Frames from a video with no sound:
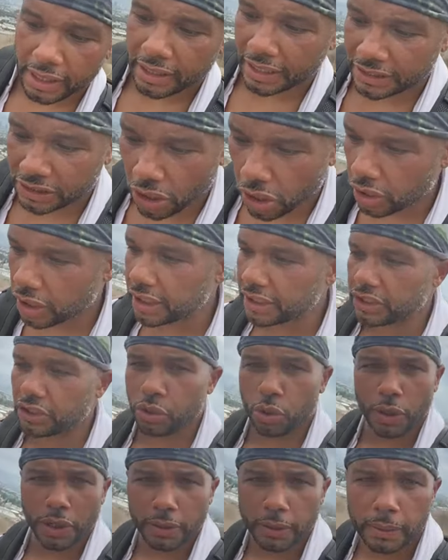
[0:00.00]
That's all it is
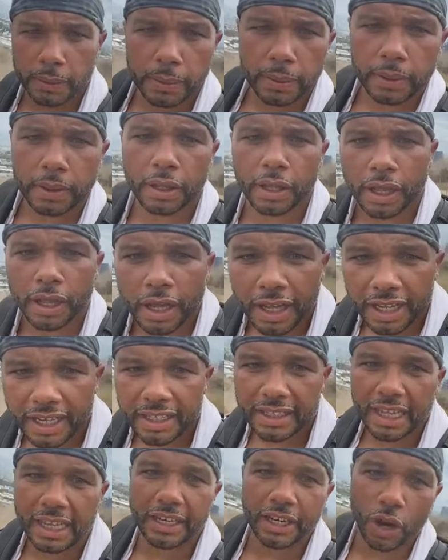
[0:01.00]
to it.
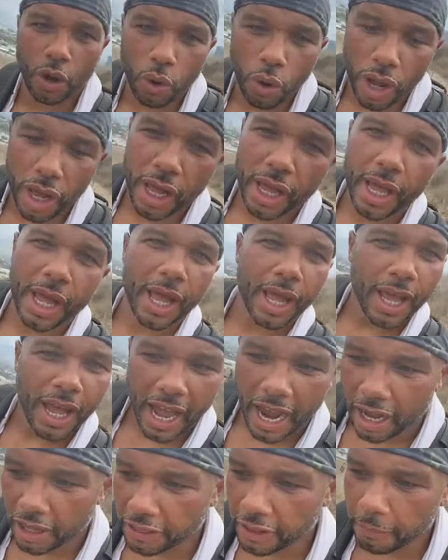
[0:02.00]
They know
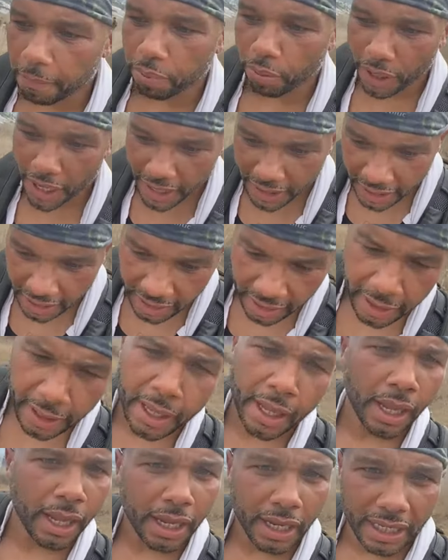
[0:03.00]
how their bread
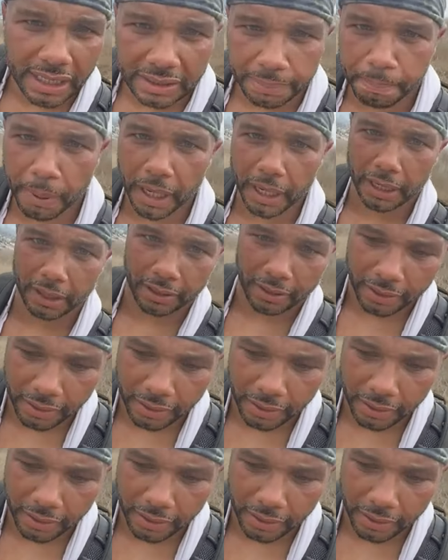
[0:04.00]
is buttered.